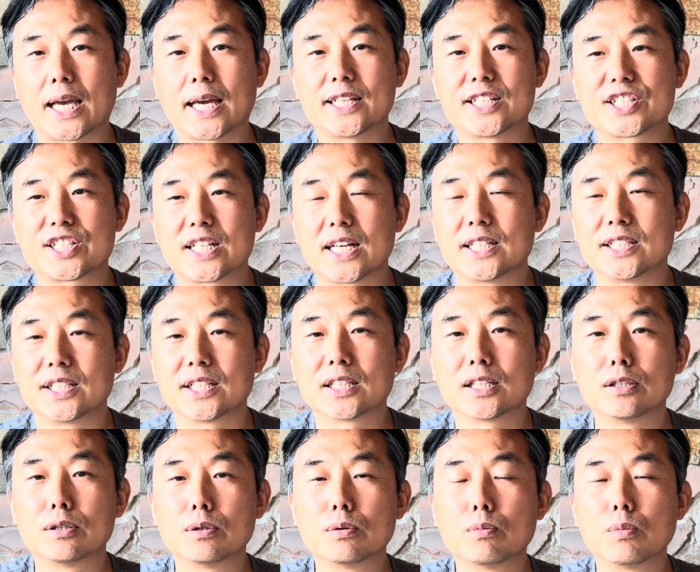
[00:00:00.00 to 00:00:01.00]
understanding
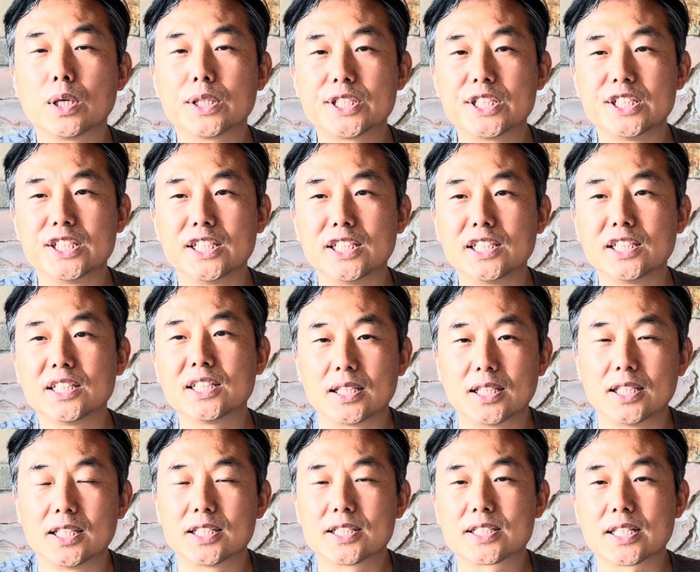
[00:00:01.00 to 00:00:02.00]
of what yin
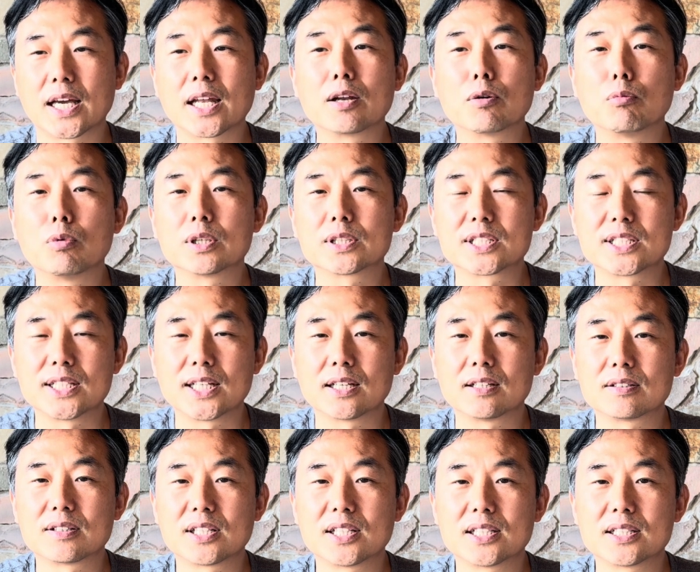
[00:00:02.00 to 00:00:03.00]
is and what
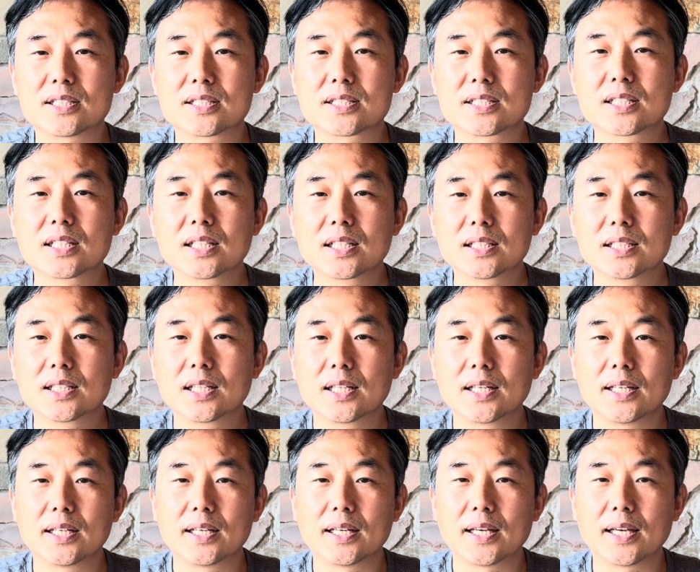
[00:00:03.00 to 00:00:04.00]
yang is.
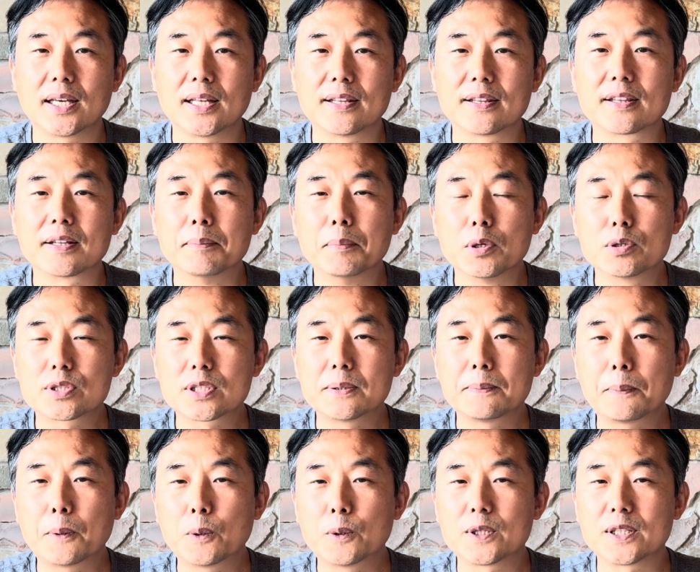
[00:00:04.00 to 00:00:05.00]
And the most
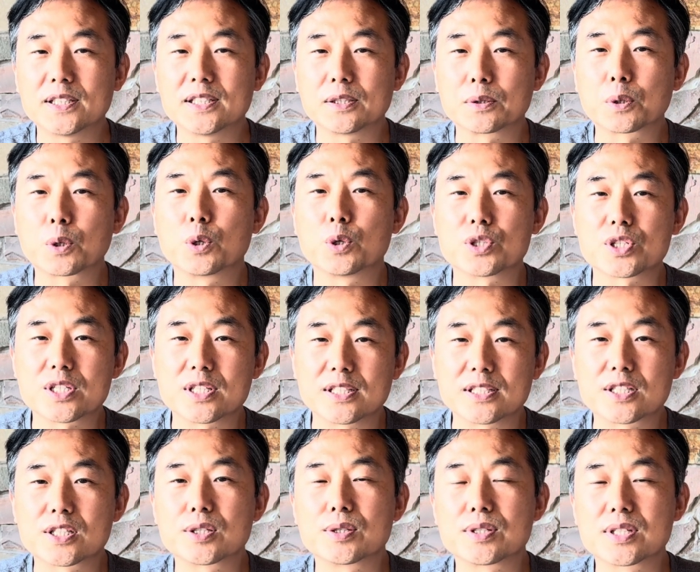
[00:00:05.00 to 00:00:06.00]
important, of course,
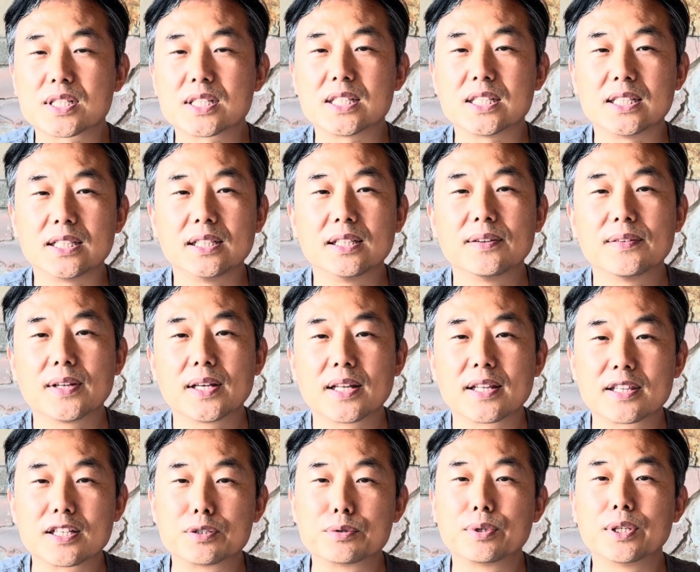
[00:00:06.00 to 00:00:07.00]
is to see
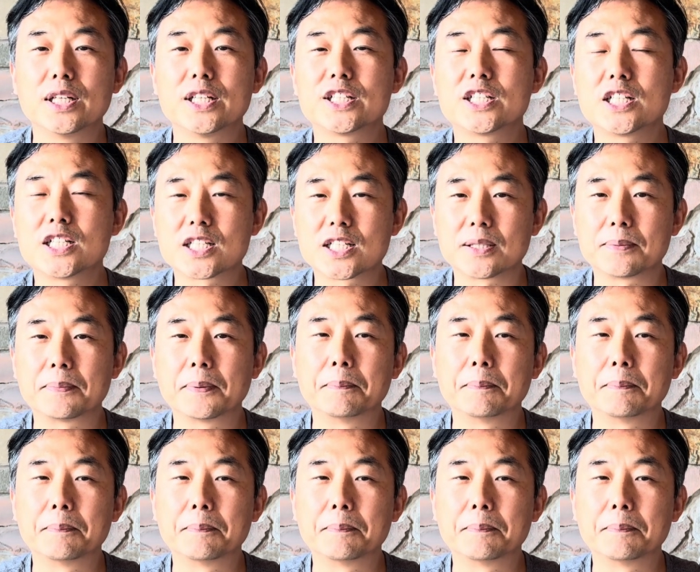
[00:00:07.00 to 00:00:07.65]
the relationship